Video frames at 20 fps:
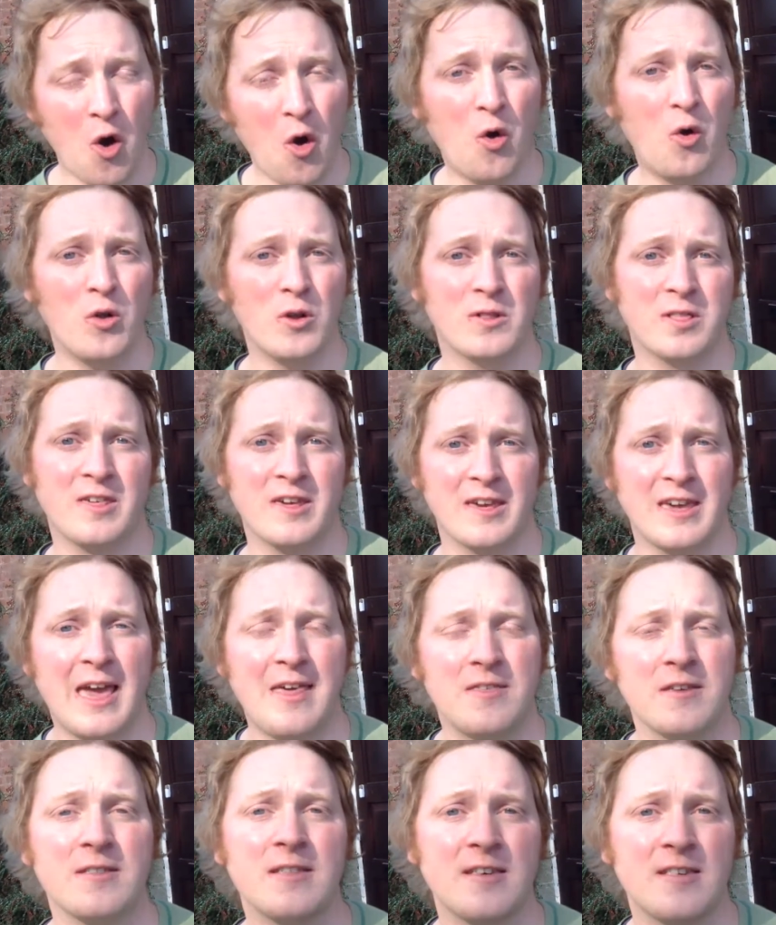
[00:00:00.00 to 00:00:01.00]
all
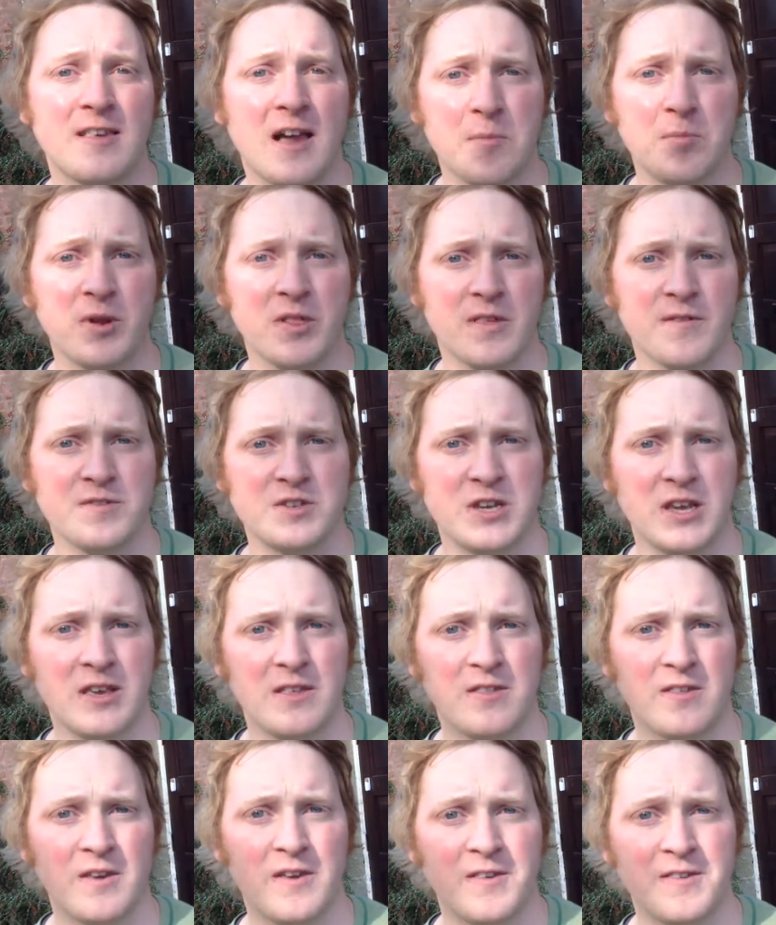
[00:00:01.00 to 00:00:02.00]
together disciples of
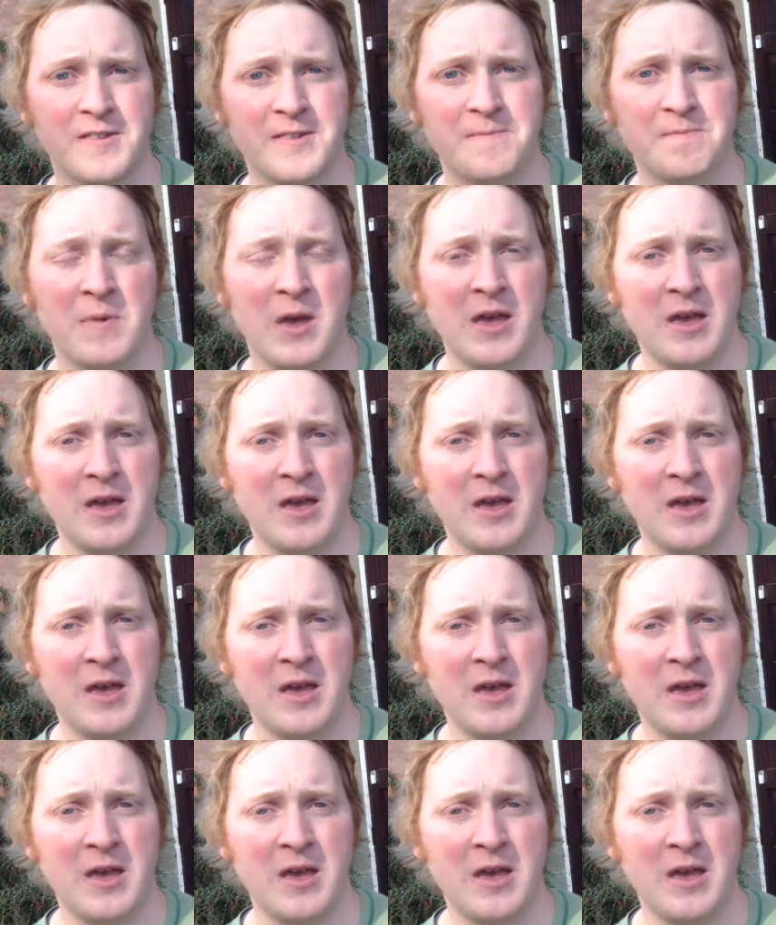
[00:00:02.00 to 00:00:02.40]
Jesus.